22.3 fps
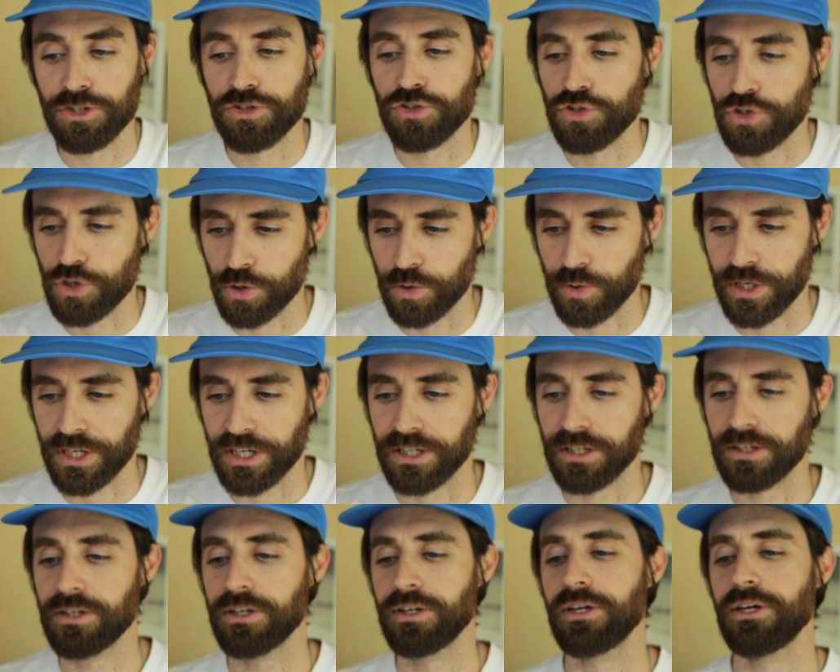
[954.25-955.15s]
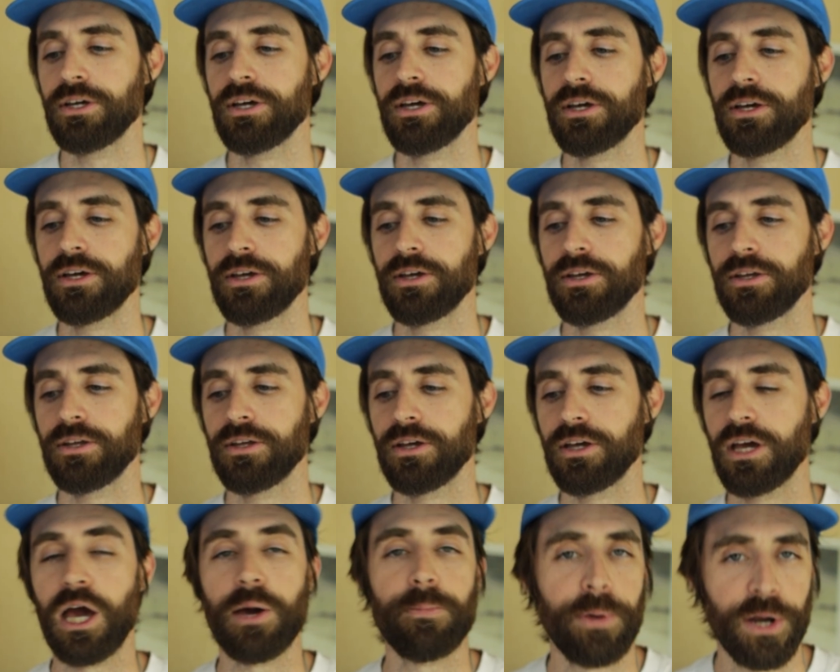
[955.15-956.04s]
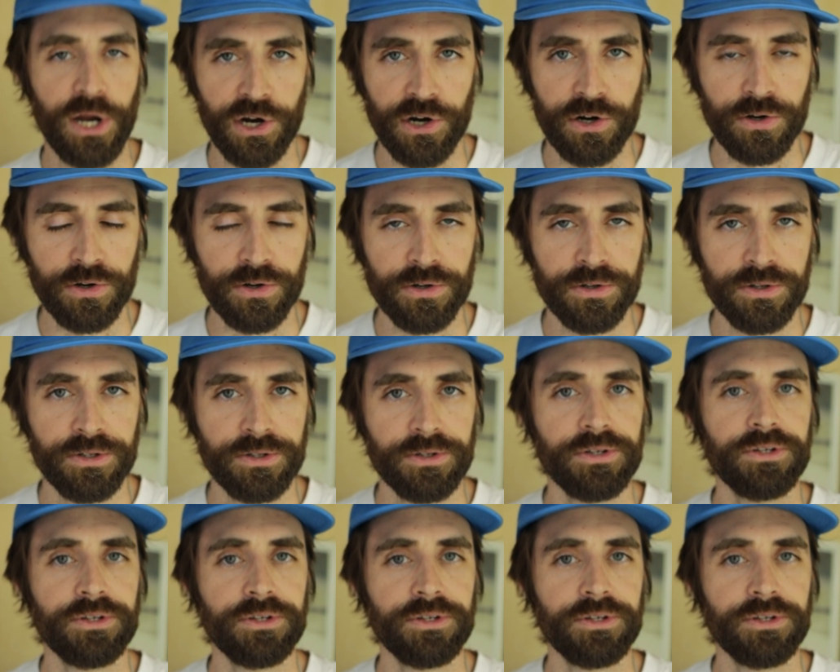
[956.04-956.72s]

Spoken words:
doing apparel